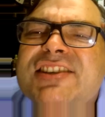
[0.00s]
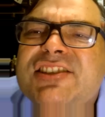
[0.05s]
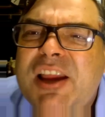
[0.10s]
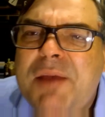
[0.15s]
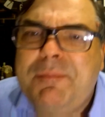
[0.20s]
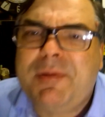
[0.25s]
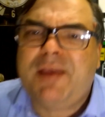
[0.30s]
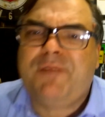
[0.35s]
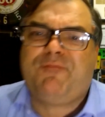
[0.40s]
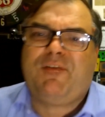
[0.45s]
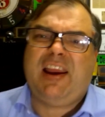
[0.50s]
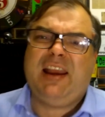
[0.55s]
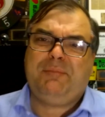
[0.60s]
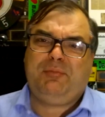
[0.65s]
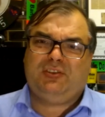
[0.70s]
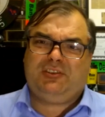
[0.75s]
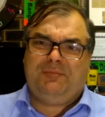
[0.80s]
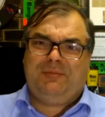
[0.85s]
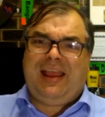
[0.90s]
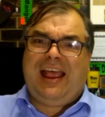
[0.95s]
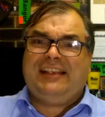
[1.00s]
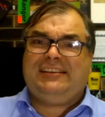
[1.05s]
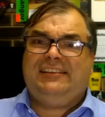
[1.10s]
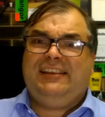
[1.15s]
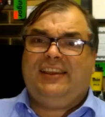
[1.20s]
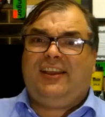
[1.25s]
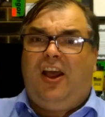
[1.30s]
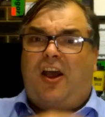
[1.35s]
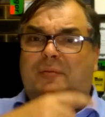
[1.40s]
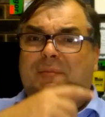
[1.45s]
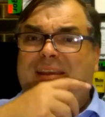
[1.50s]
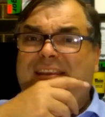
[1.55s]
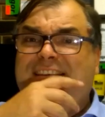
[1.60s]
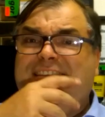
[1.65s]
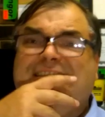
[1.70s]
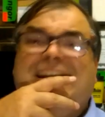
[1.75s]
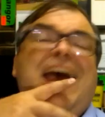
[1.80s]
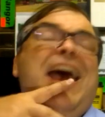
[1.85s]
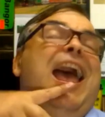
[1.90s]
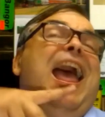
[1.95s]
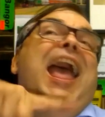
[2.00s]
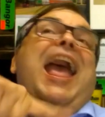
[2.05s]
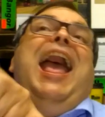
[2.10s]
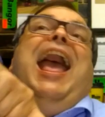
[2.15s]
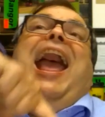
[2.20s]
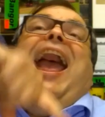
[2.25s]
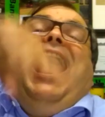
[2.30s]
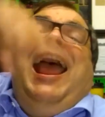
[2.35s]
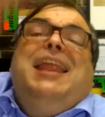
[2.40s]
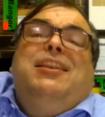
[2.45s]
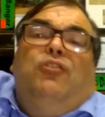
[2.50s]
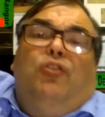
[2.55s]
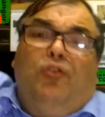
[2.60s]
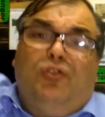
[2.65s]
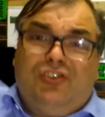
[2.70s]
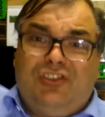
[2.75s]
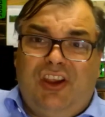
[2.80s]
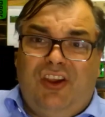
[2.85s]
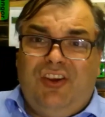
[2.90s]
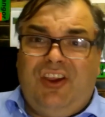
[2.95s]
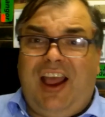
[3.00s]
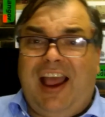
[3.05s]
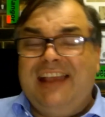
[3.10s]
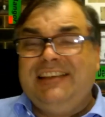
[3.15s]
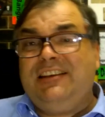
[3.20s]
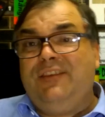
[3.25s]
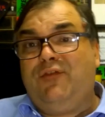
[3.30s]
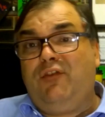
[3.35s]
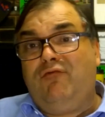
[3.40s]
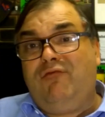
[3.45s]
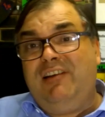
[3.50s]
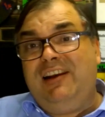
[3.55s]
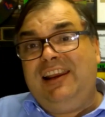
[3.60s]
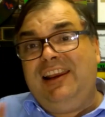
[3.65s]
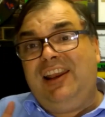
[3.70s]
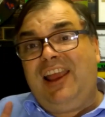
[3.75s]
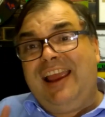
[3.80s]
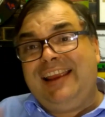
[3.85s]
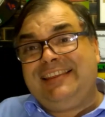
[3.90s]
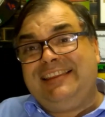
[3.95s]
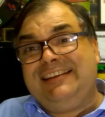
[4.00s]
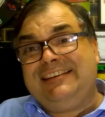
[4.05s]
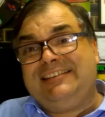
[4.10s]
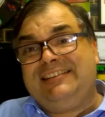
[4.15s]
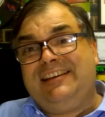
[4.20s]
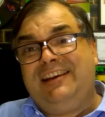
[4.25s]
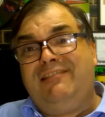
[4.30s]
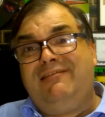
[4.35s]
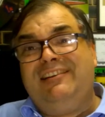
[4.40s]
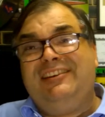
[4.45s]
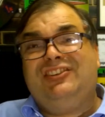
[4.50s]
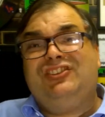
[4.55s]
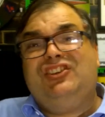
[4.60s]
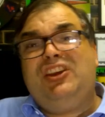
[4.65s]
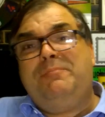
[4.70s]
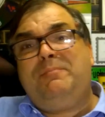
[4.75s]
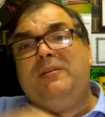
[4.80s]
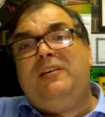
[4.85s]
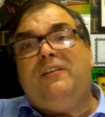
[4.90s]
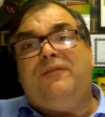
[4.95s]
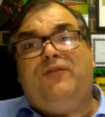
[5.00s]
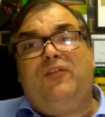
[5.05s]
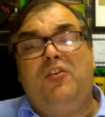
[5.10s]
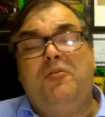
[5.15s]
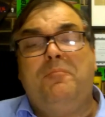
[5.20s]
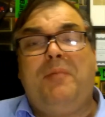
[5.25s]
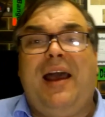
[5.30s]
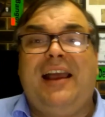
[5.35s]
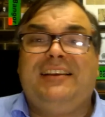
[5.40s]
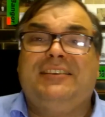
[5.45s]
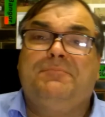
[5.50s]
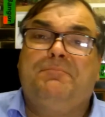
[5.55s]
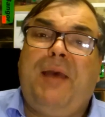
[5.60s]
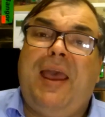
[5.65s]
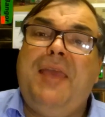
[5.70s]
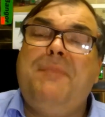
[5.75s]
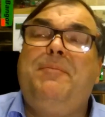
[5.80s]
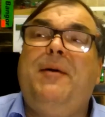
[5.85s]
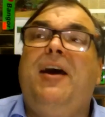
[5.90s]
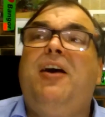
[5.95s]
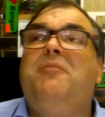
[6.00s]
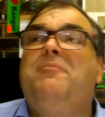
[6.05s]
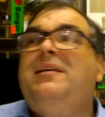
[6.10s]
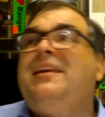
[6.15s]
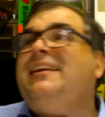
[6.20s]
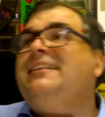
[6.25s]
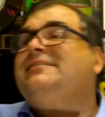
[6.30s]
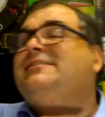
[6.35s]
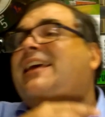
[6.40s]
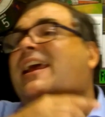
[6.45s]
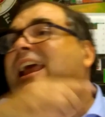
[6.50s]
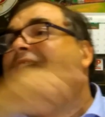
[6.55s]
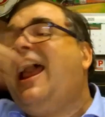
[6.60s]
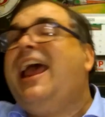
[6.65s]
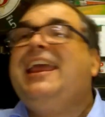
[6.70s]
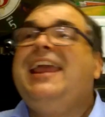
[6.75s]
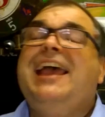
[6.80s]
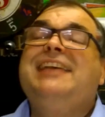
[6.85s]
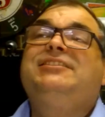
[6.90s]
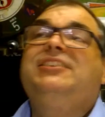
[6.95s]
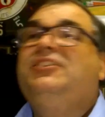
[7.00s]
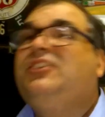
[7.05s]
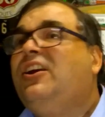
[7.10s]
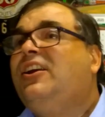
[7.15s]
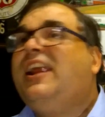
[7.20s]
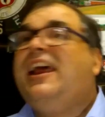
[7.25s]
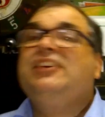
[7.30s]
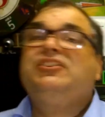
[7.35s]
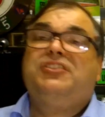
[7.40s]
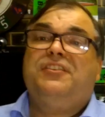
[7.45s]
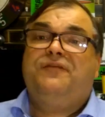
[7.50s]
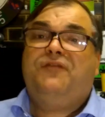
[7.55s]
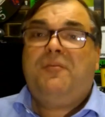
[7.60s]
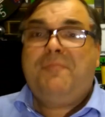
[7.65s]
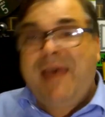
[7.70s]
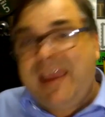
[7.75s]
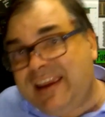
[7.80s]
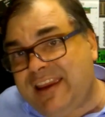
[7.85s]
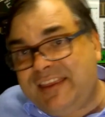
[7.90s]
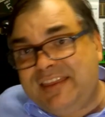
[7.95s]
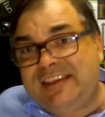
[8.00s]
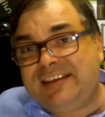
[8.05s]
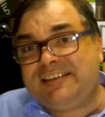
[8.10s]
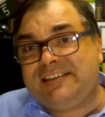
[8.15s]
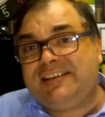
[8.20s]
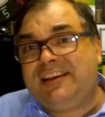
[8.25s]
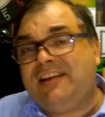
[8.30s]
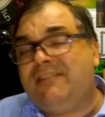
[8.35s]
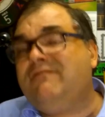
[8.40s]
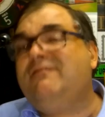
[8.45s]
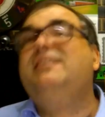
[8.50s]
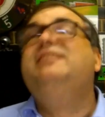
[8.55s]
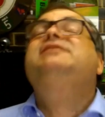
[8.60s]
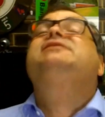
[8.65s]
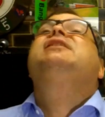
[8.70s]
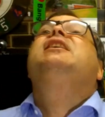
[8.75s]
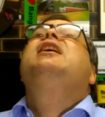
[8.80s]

Don't be afraid to put some nasty comments. And also, guys, if you really like this series, chip in a few bucks, PayPal me and say, hey, here's a donation for making this series.